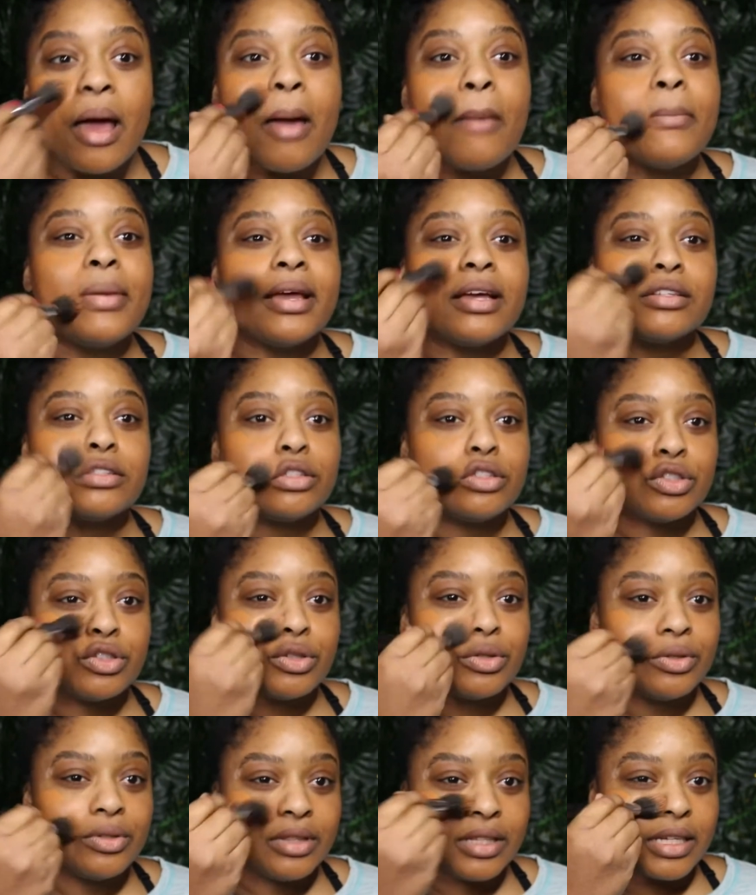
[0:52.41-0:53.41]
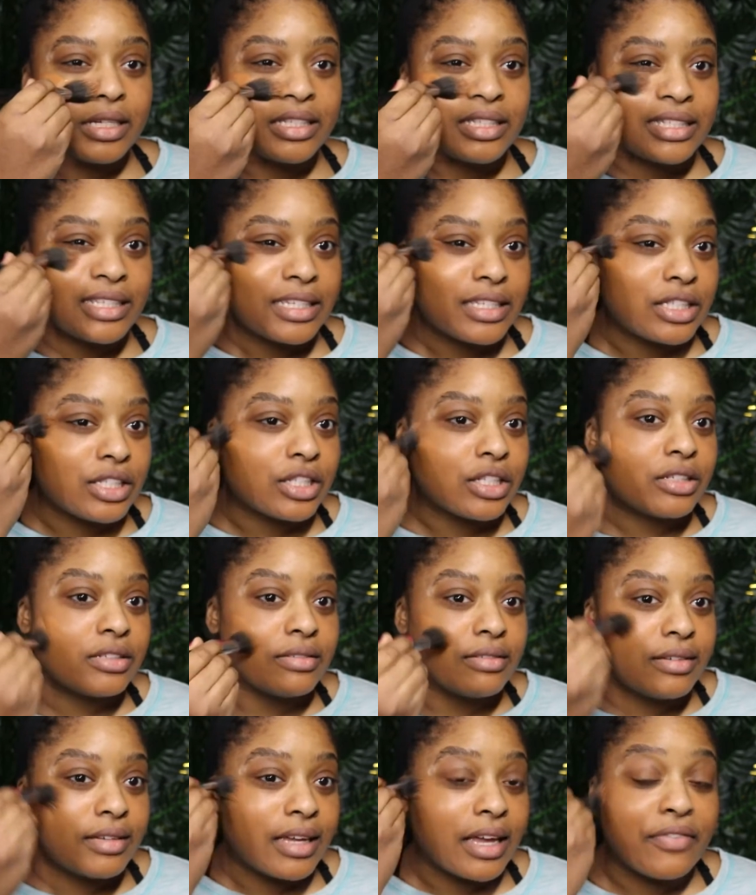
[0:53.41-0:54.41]
Because the truth is, is
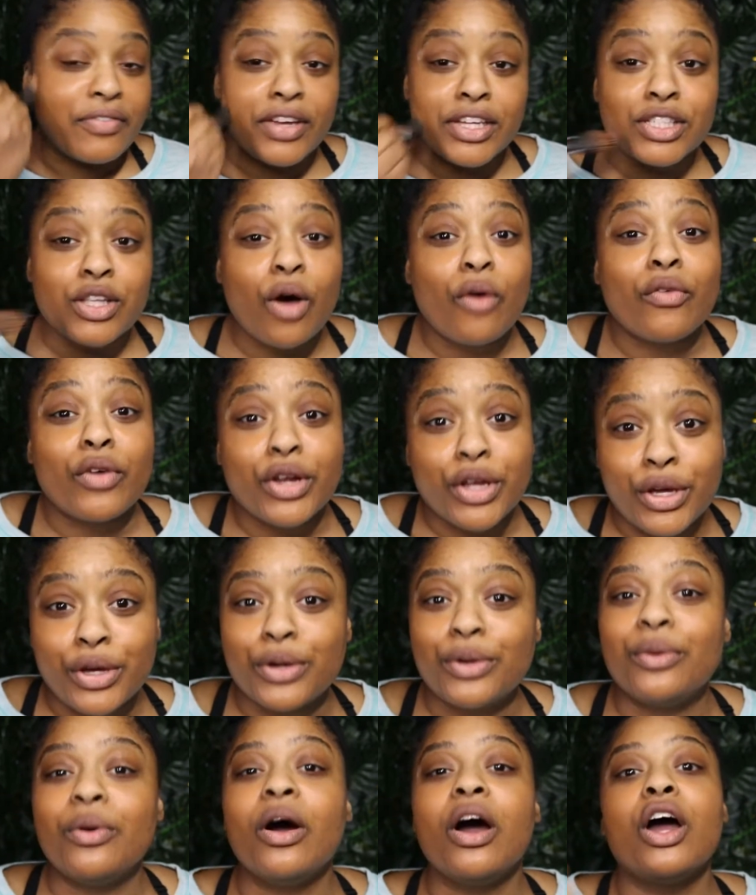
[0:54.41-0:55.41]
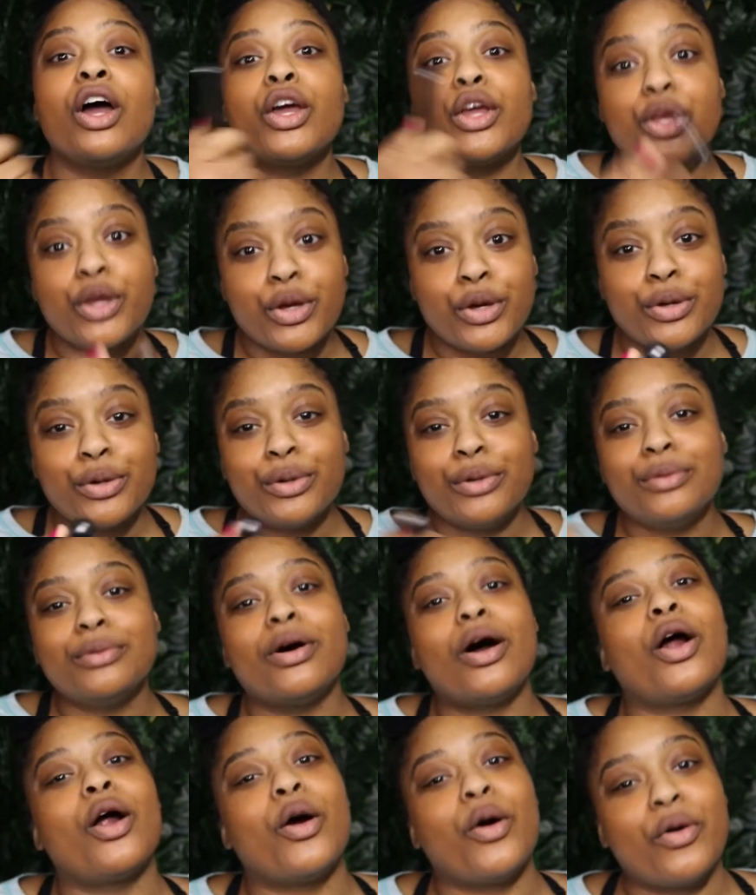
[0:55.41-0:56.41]
if he's over you, you
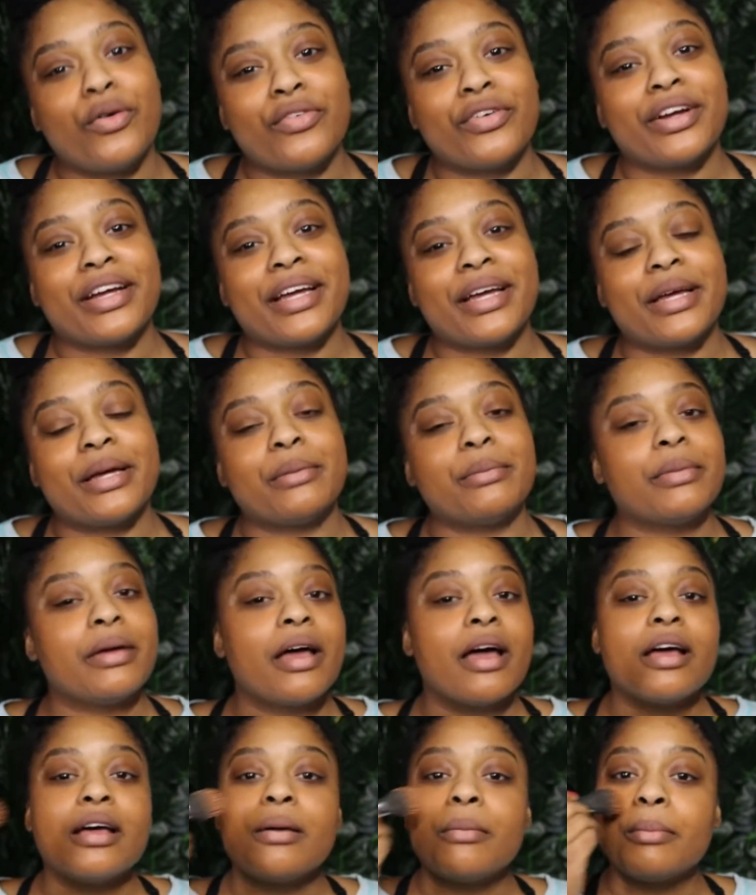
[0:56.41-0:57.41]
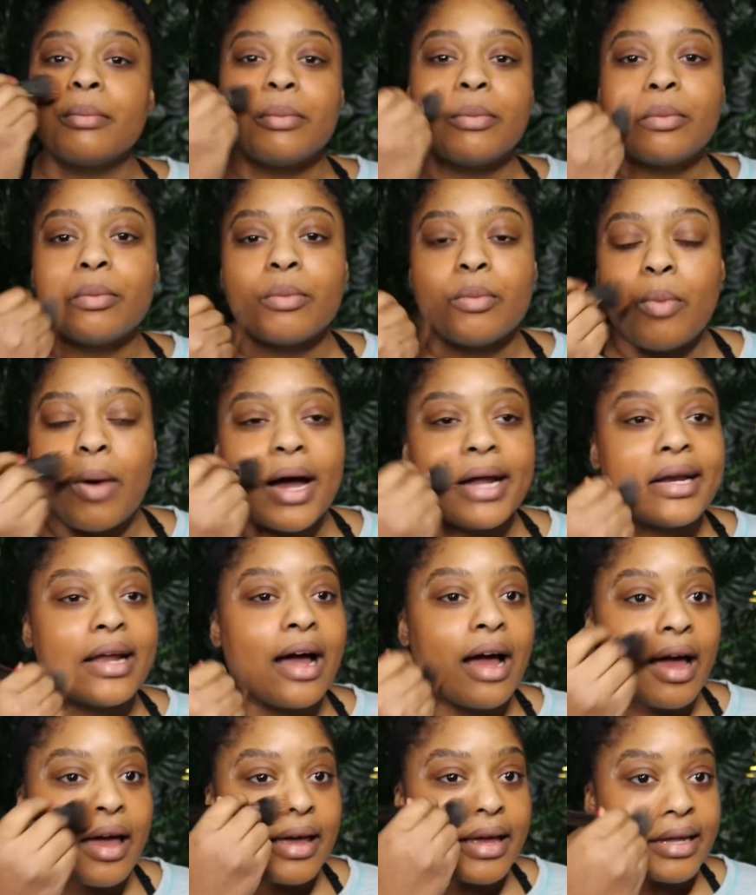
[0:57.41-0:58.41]
are over him. Why
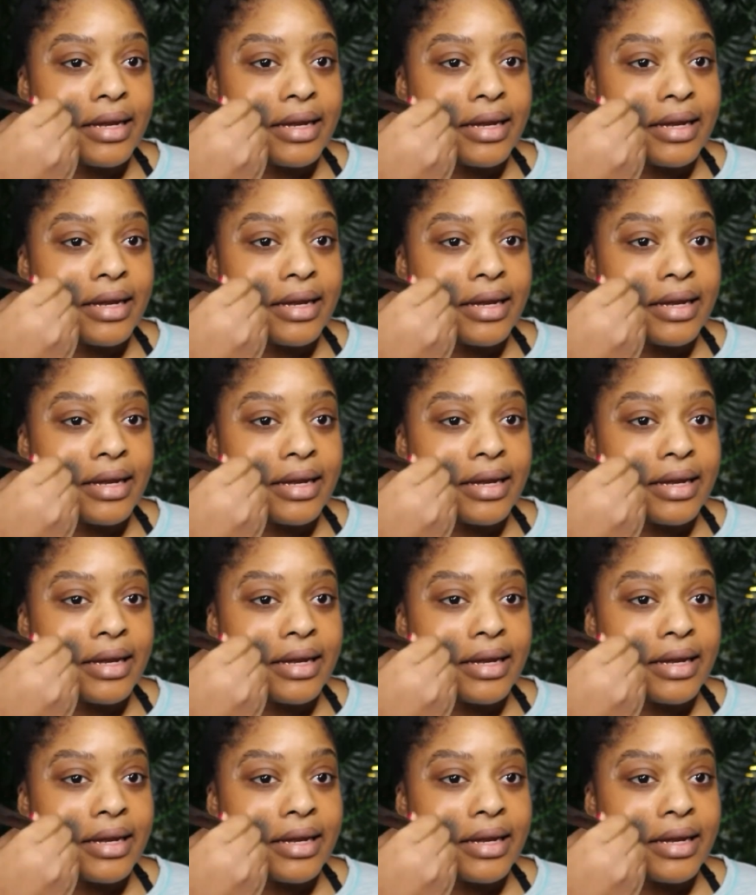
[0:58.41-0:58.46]
not?